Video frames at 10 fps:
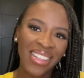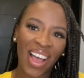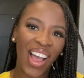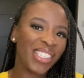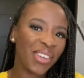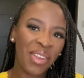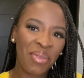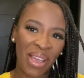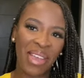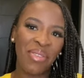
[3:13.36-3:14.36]
I don't know
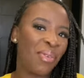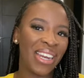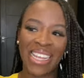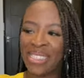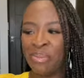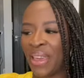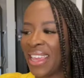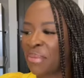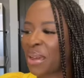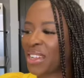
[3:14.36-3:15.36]
where everyone has
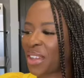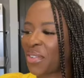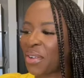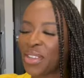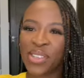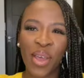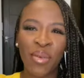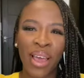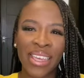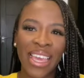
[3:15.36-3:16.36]
been, because I feel as though,
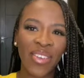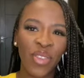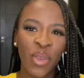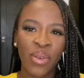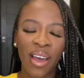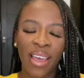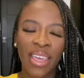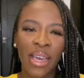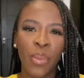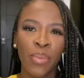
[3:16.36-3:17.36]
like, if you
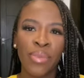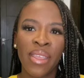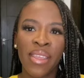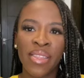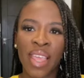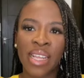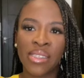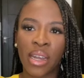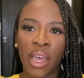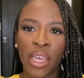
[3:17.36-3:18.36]
like things
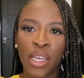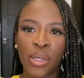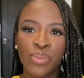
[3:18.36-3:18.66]
like